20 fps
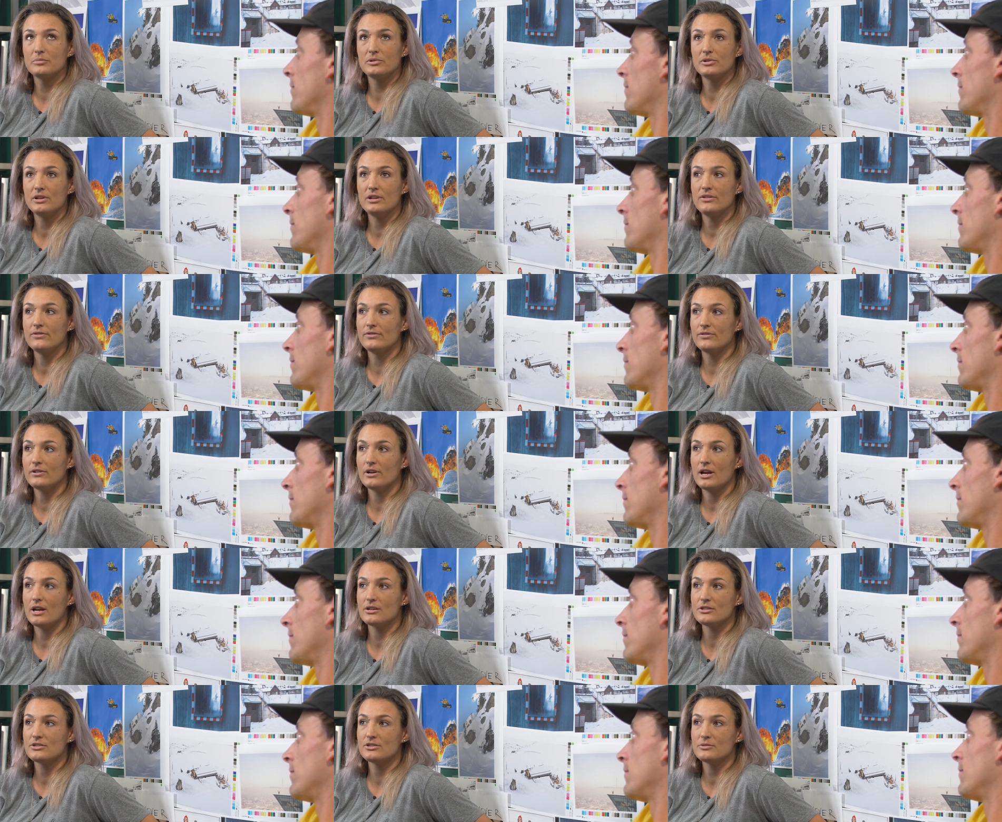Speaker 1: pretty
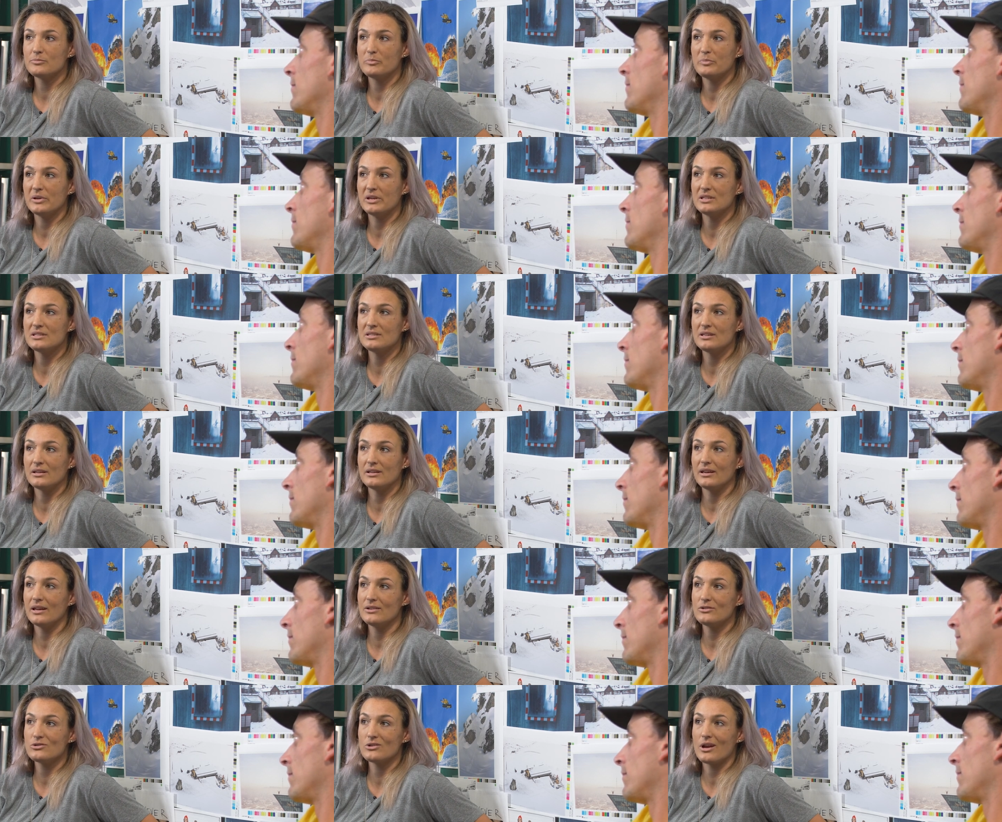fresh, but it's
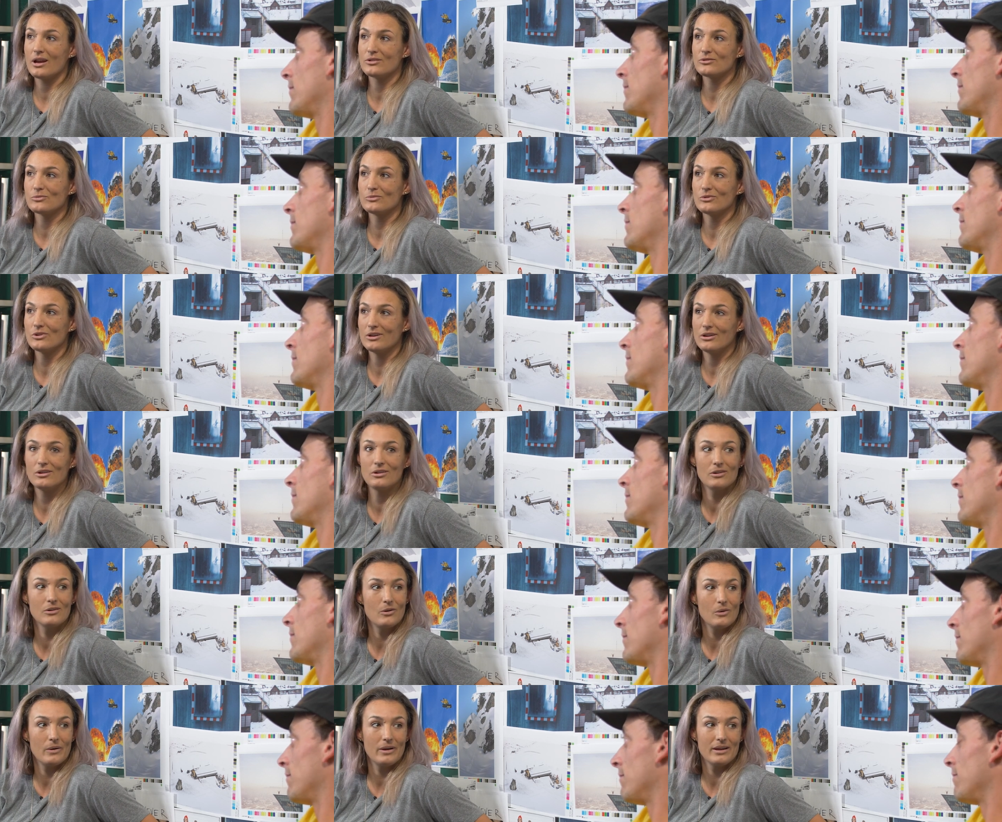gonna get tracked
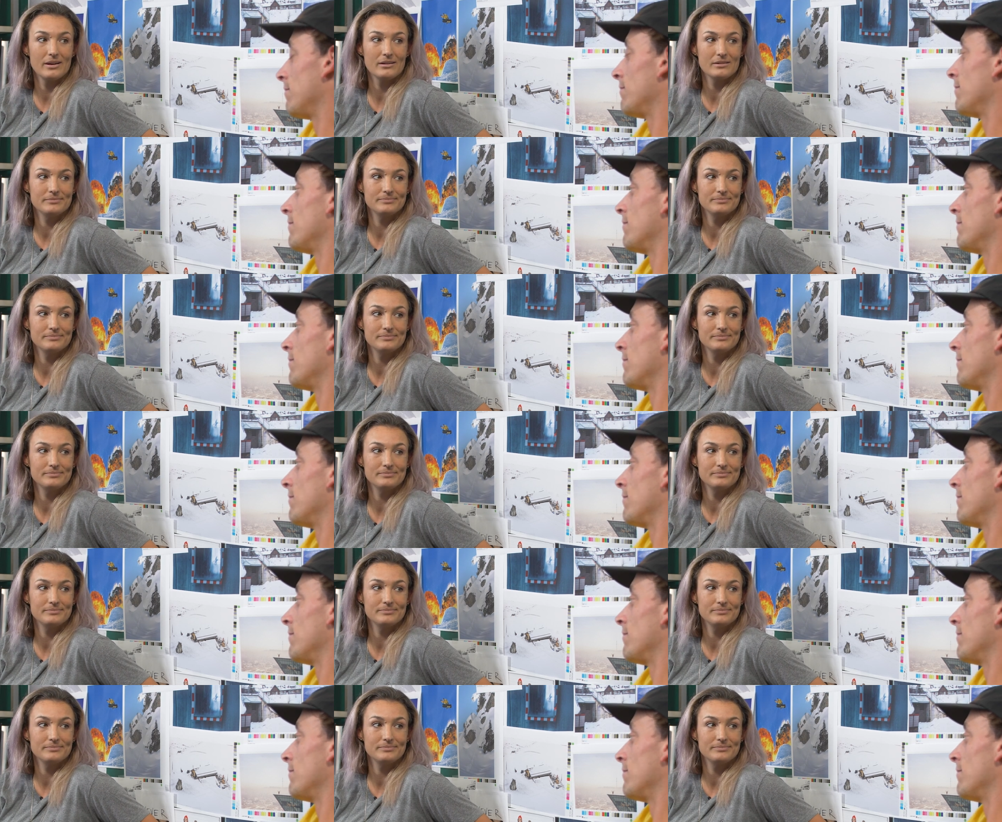real quick.